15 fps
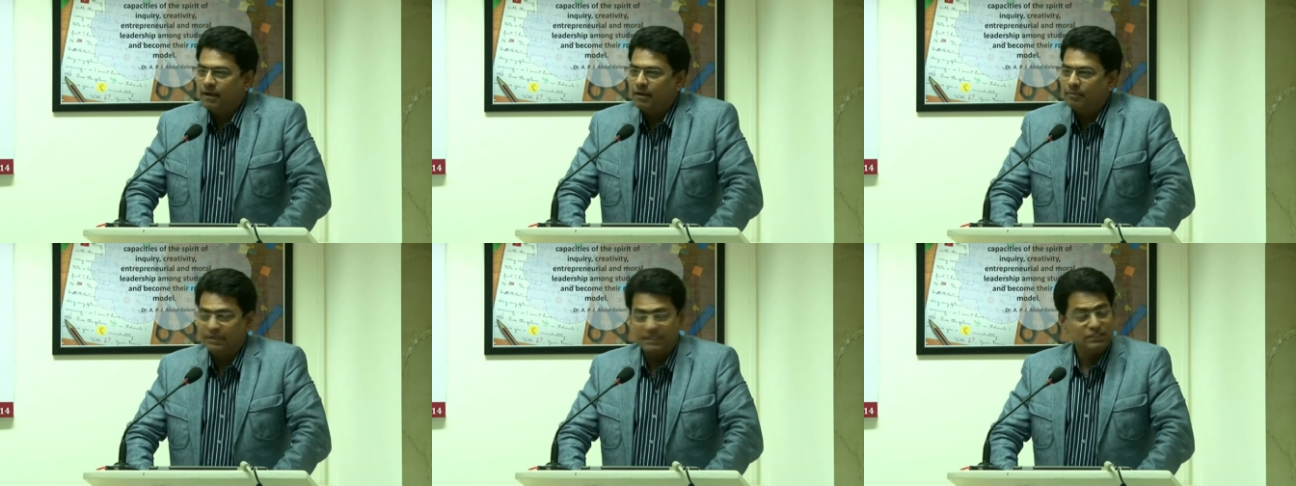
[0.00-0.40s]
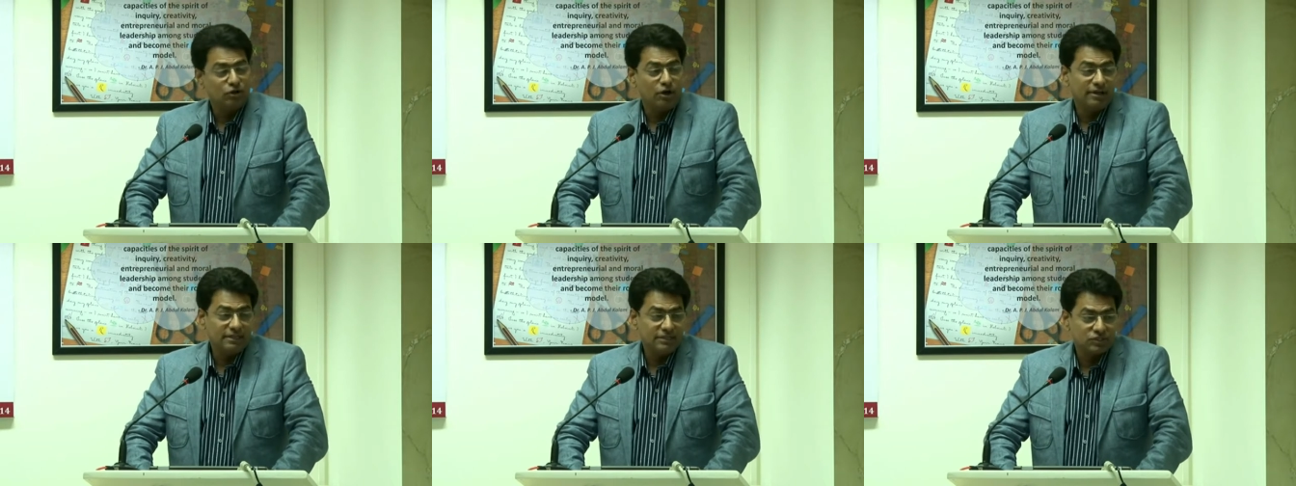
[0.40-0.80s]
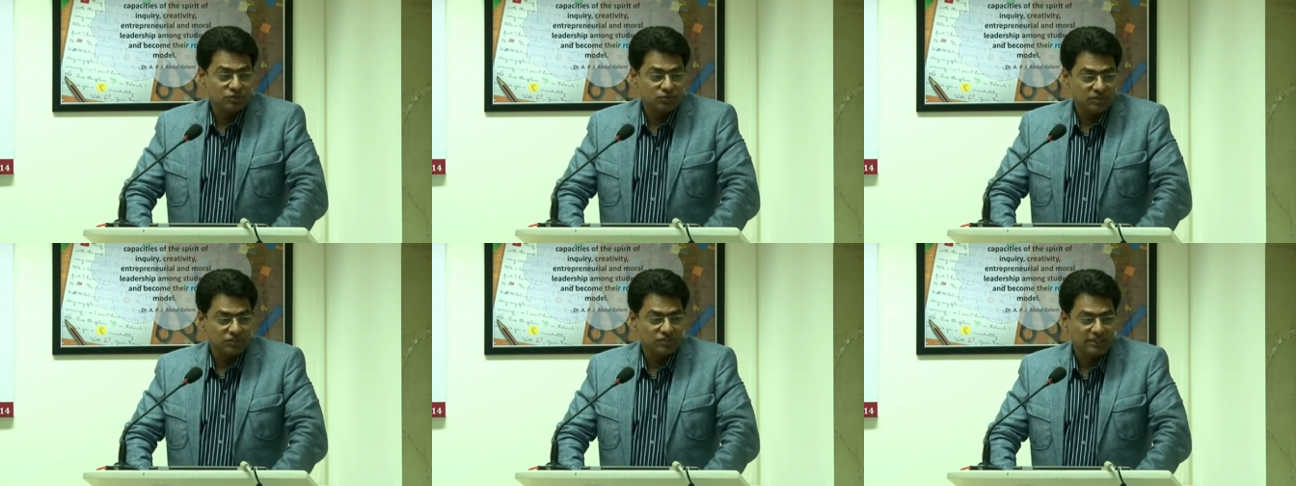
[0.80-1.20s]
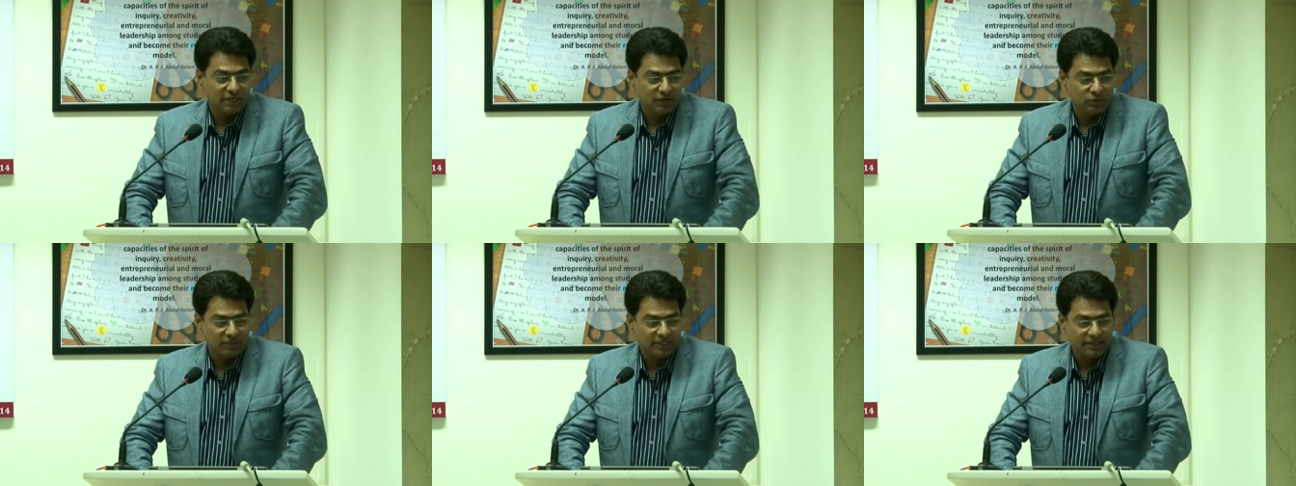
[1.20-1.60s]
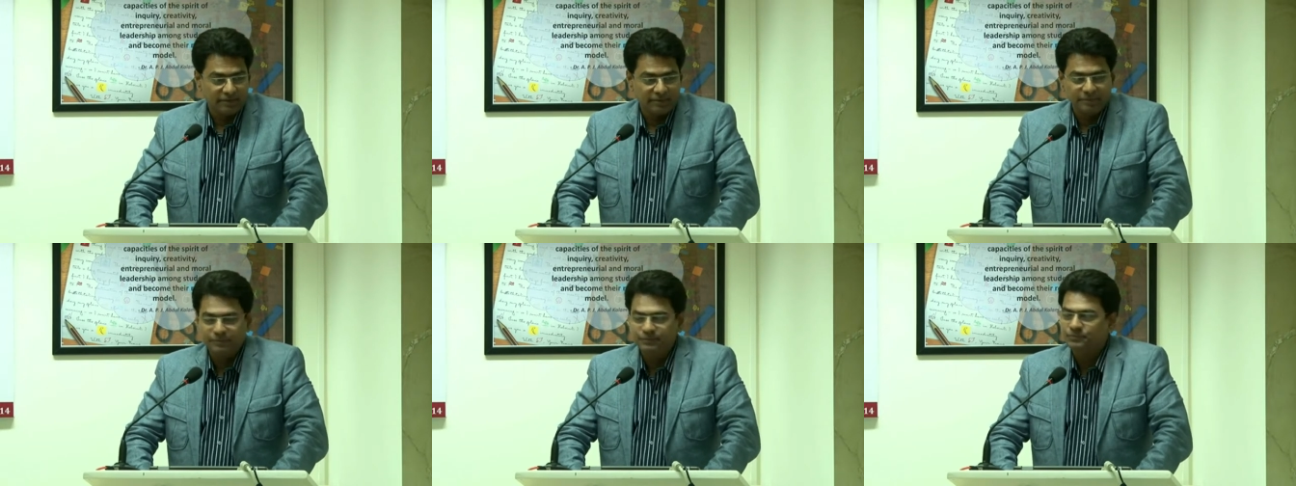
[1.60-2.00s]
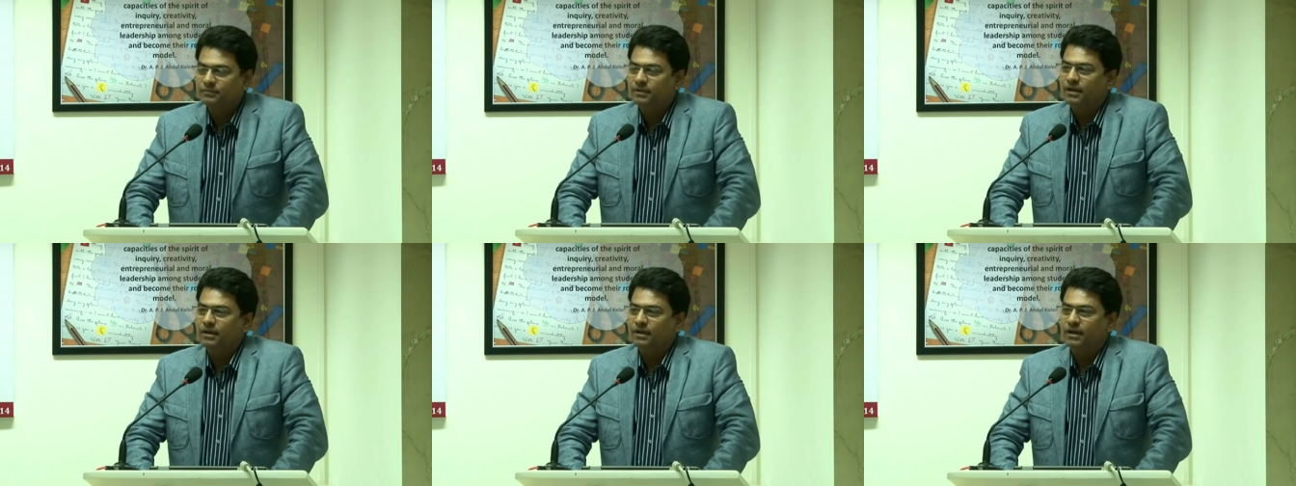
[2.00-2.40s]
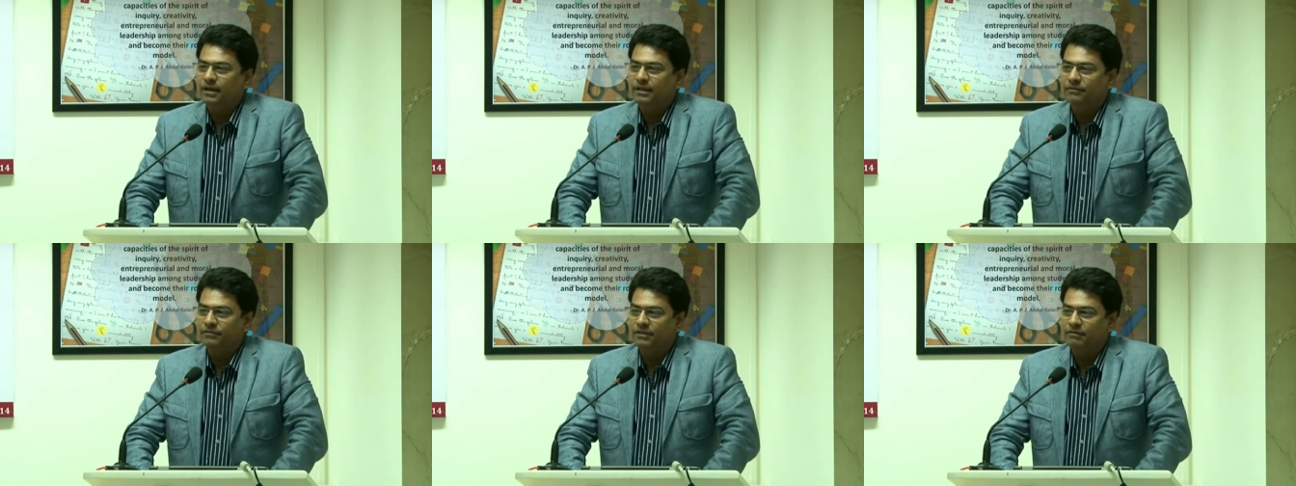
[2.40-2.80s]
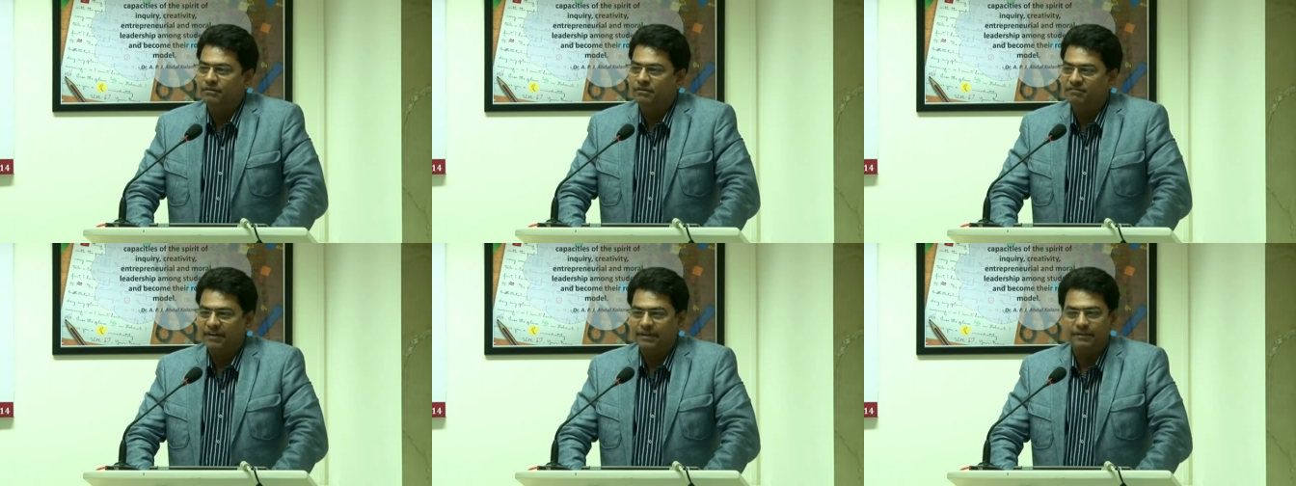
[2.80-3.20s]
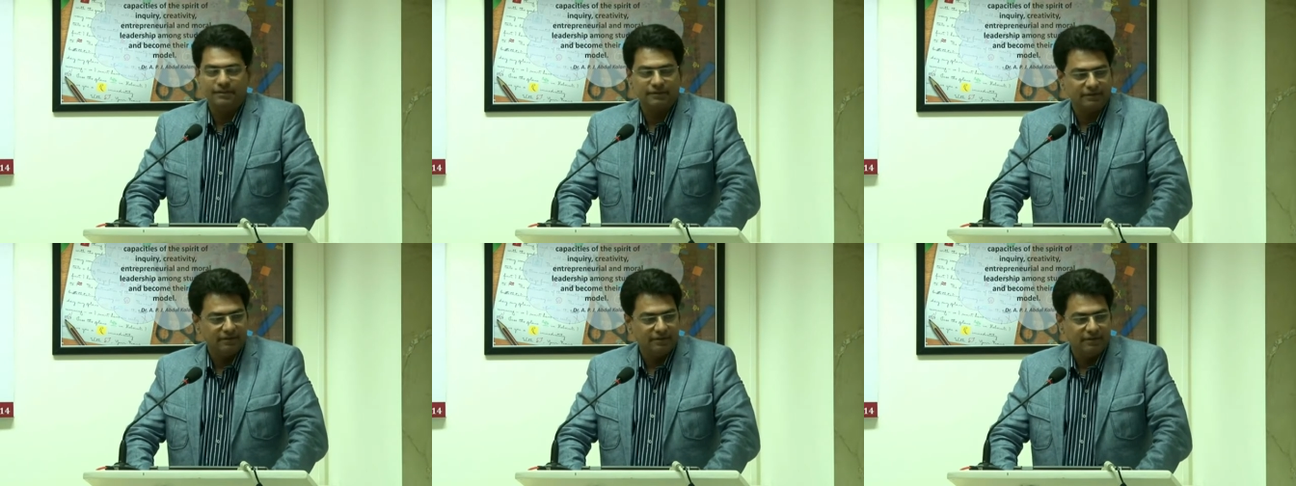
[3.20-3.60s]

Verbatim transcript: but his loyalists were still out there, and they were fighting.